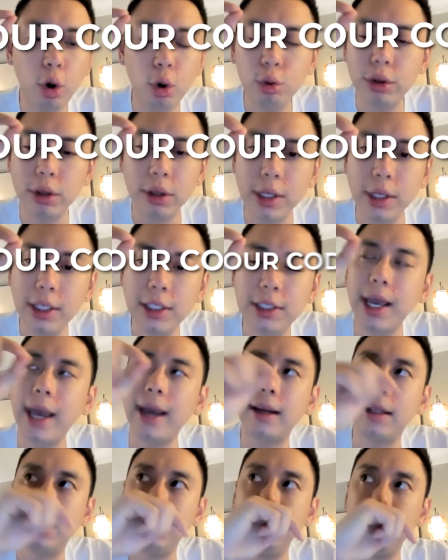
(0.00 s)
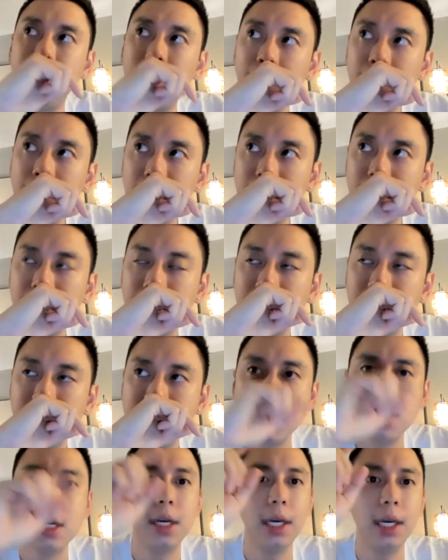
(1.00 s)
code these activities?
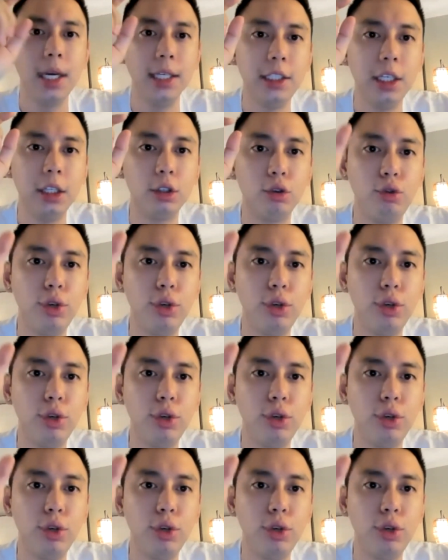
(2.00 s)
Mm. Is it